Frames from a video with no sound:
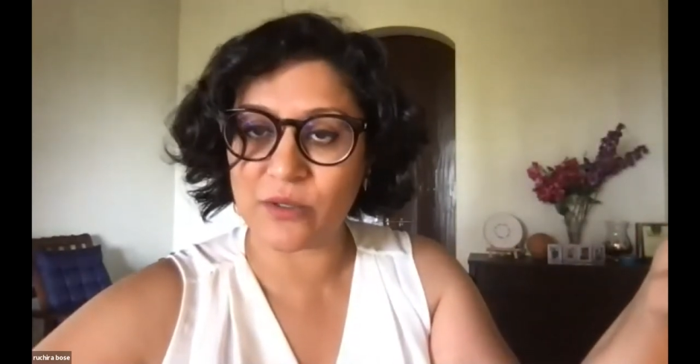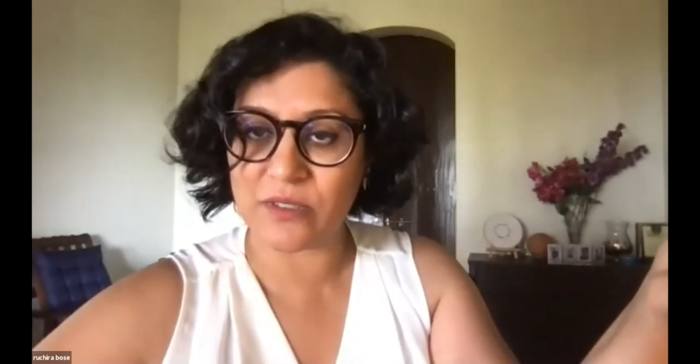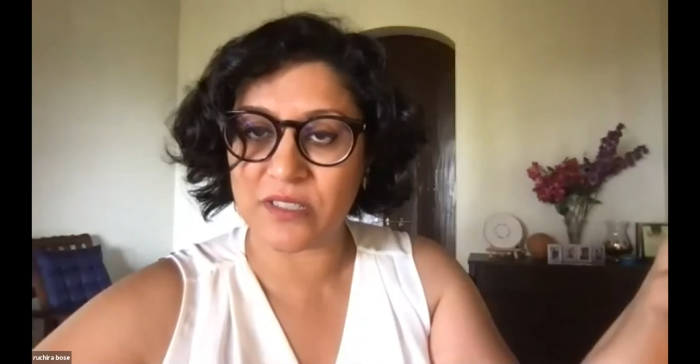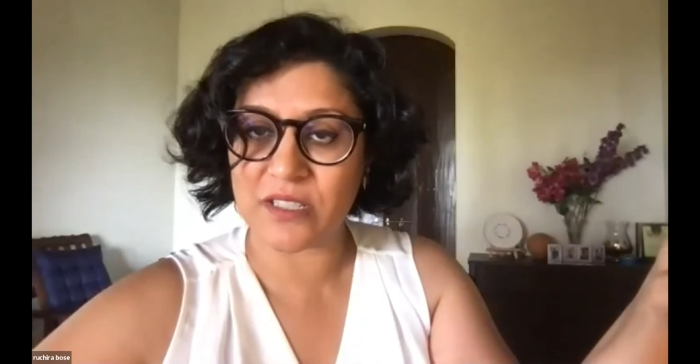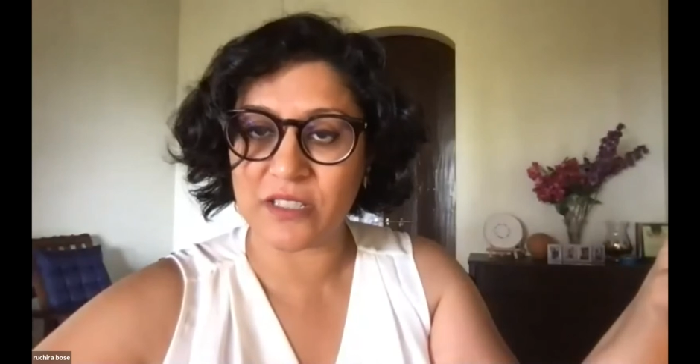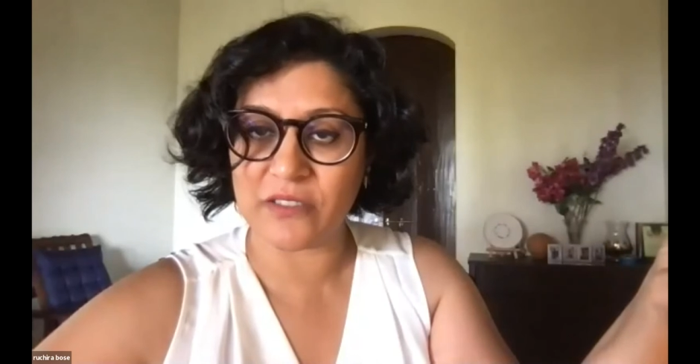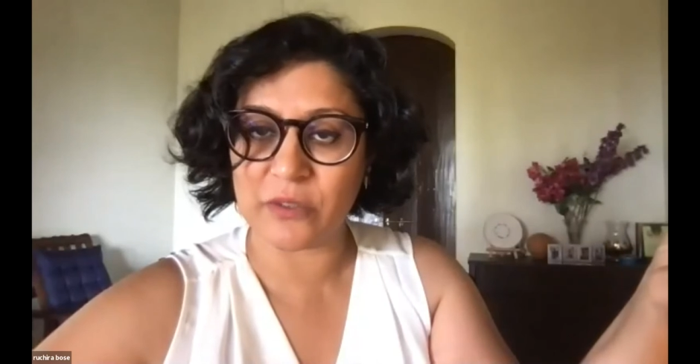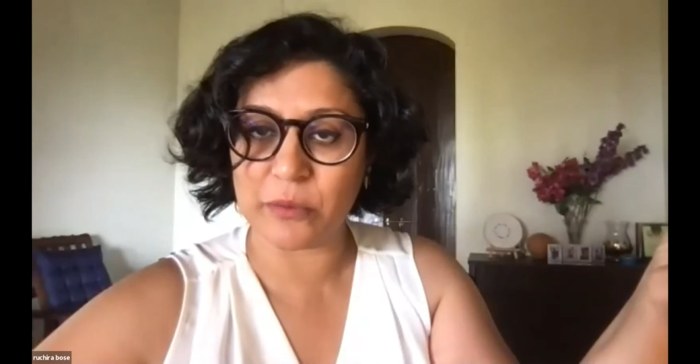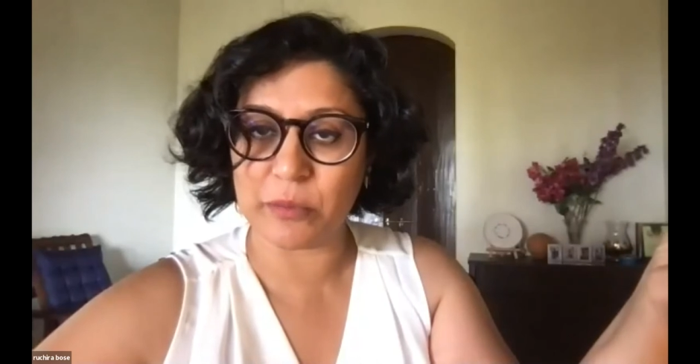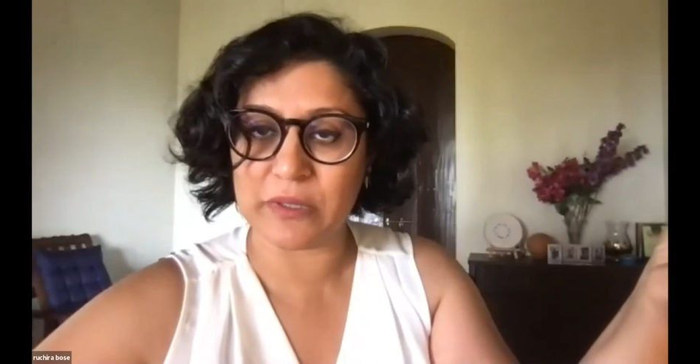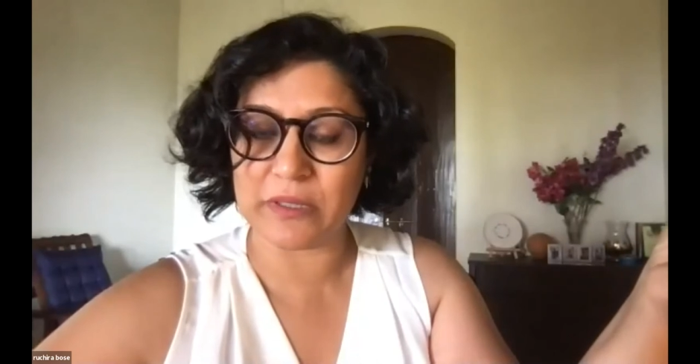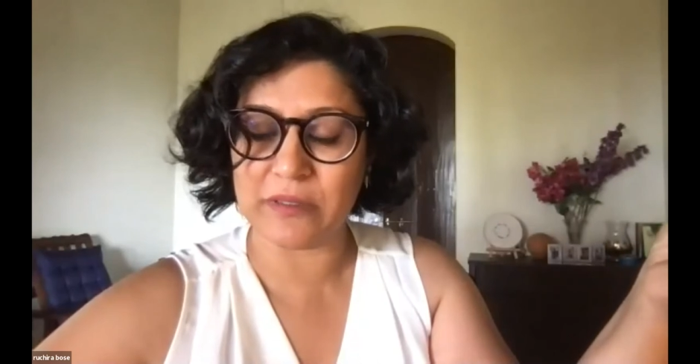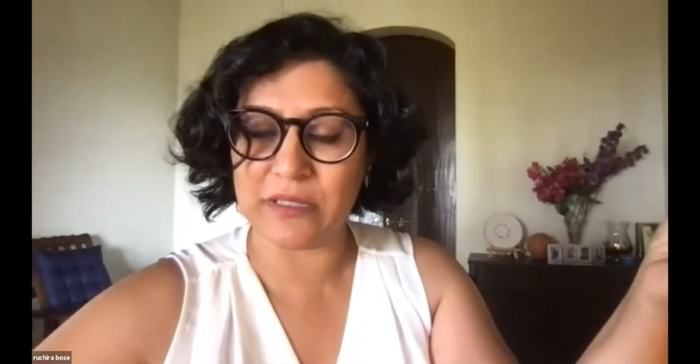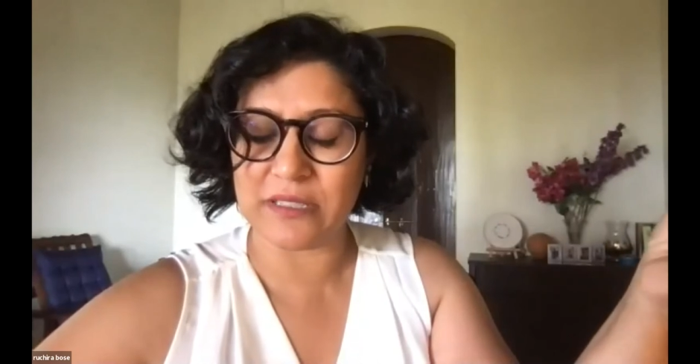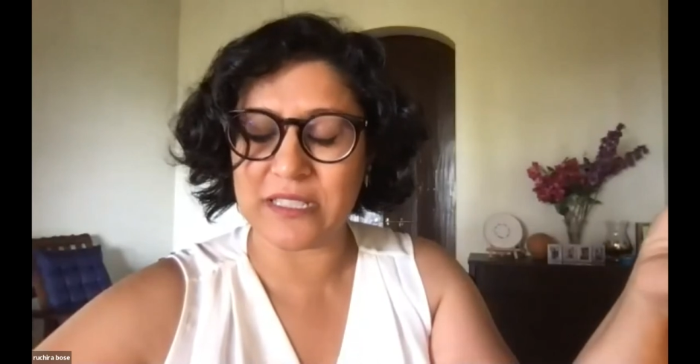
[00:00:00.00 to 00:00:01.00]

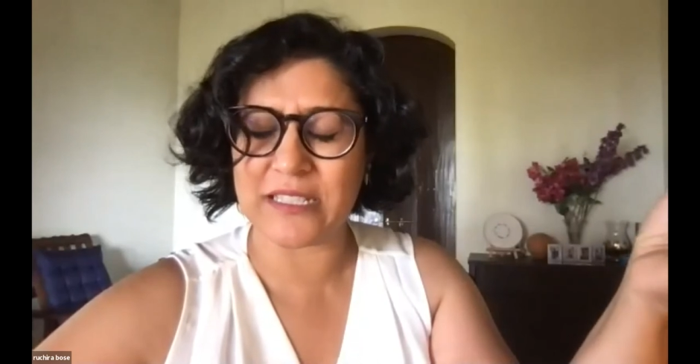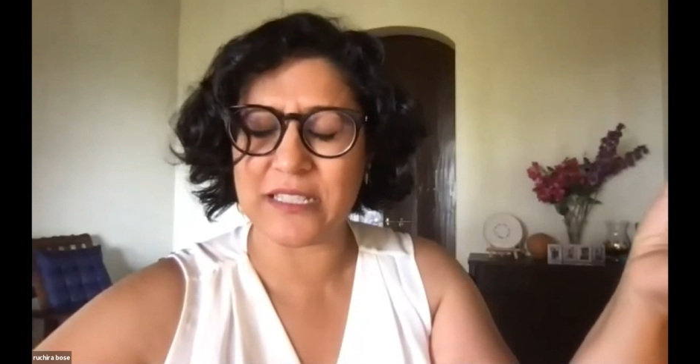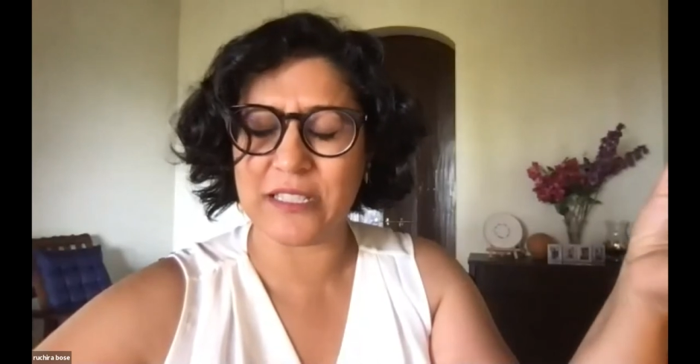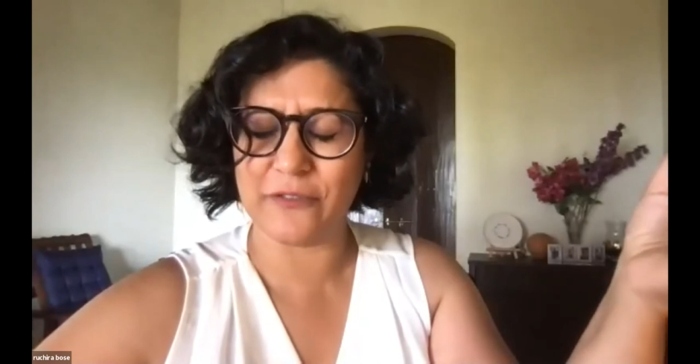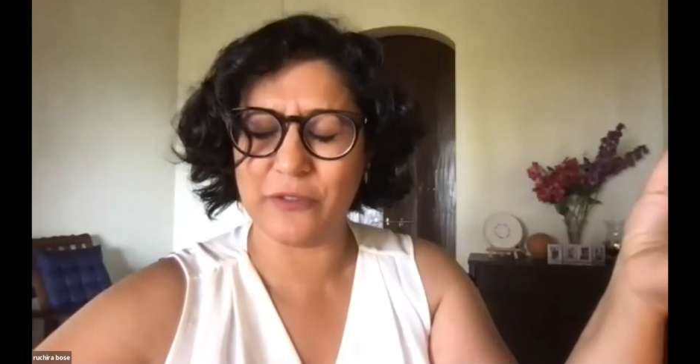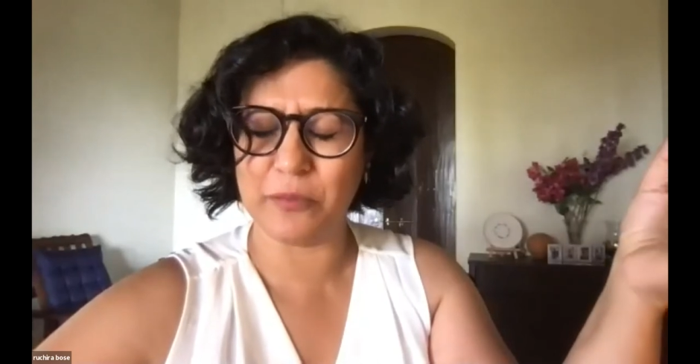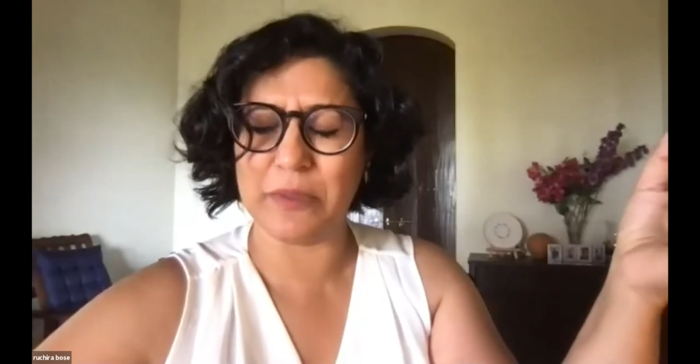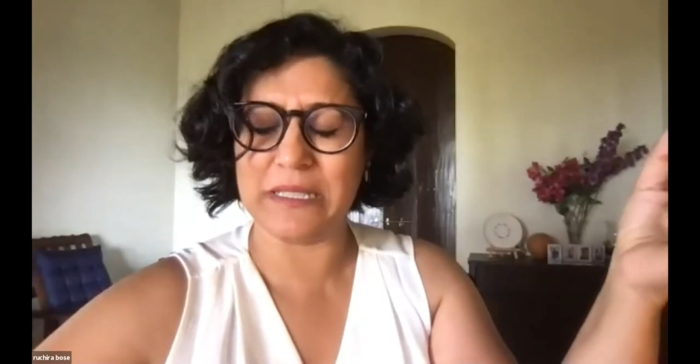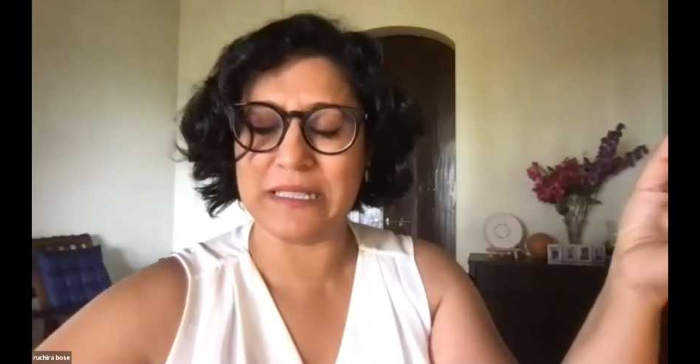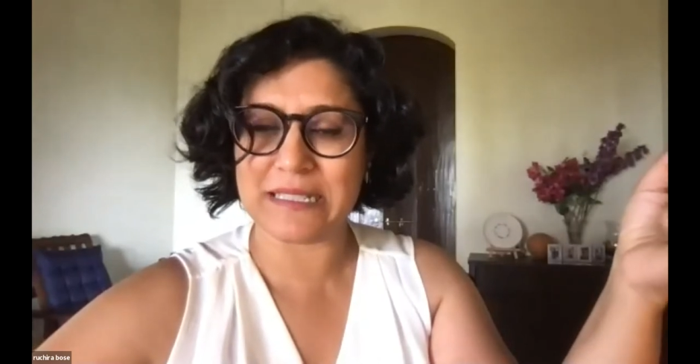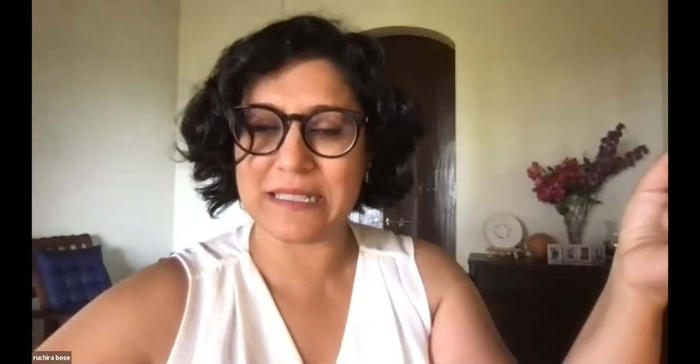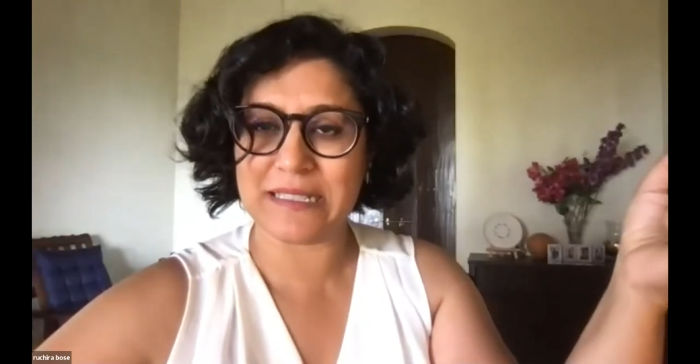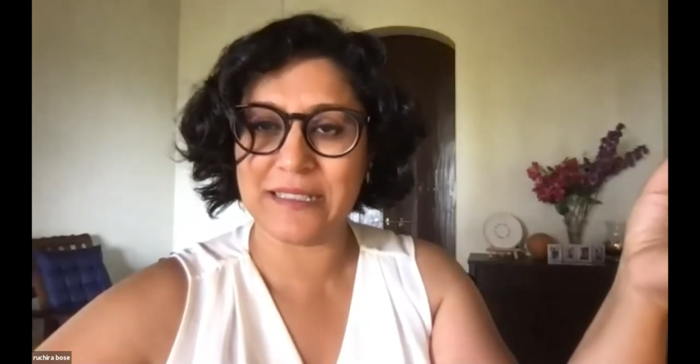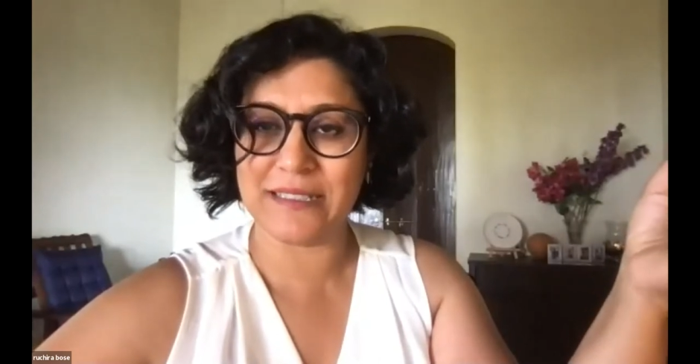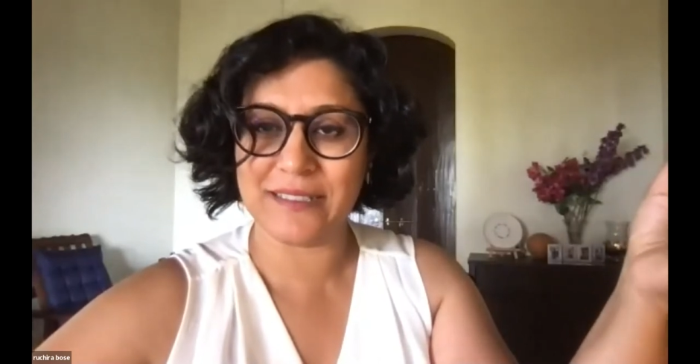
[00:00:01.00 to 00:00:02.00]

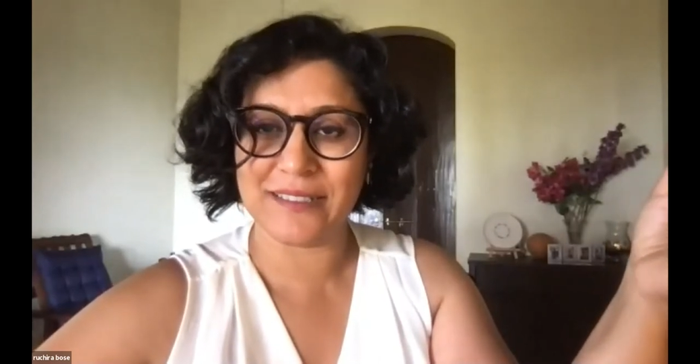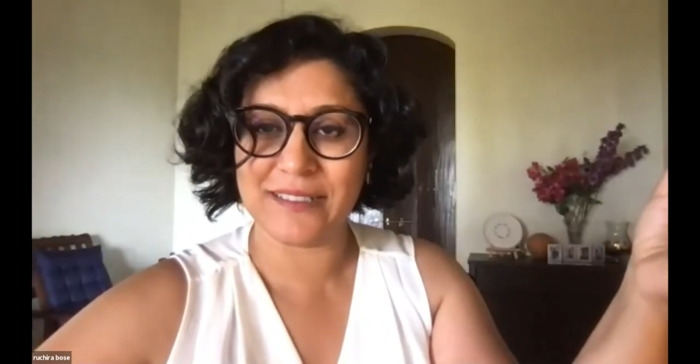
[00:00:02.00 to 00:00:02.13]
deservability?